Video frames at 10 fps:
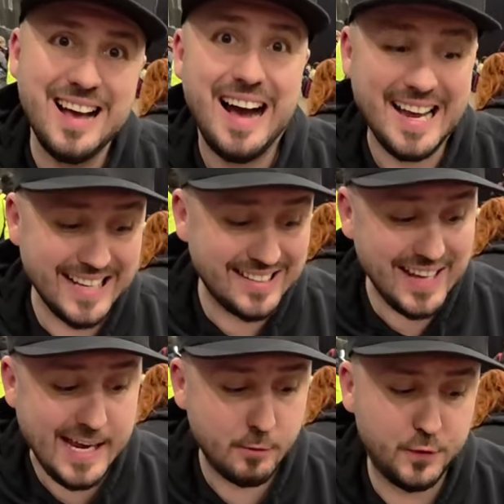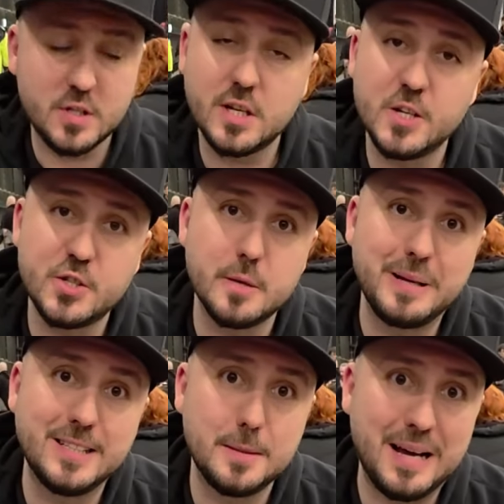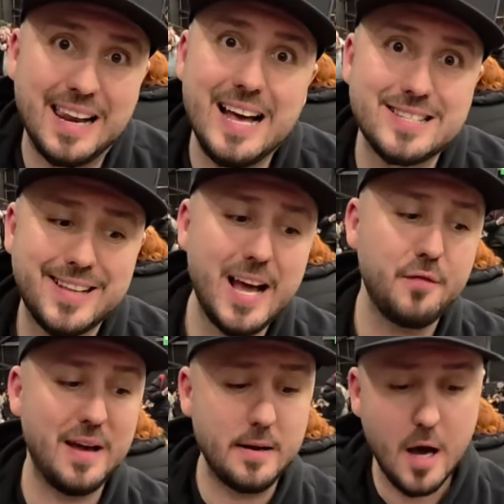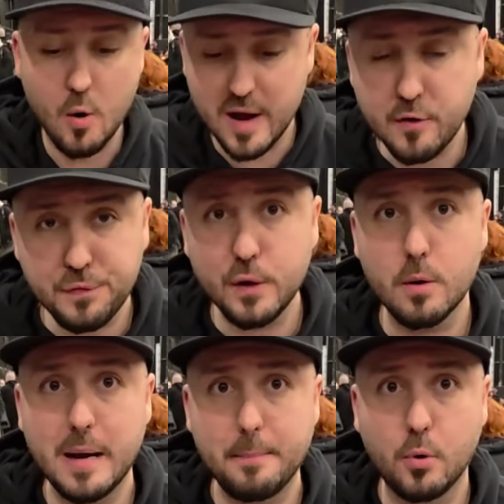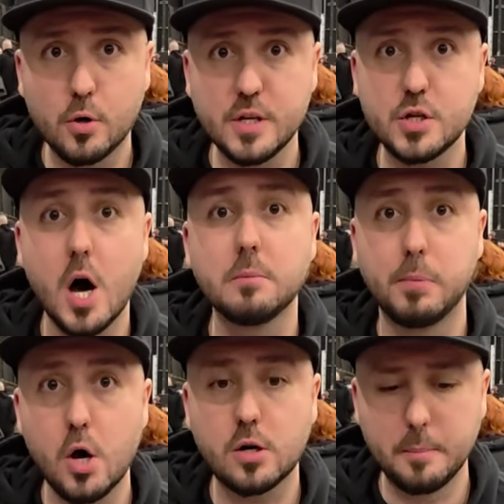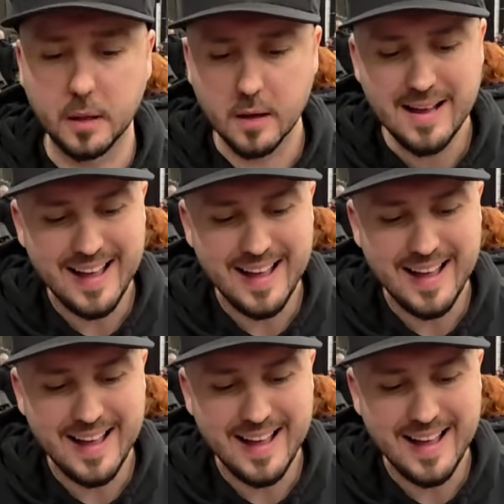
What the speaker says: I can take with the Sanji's ability my last life, and now everything on my board is unblockable,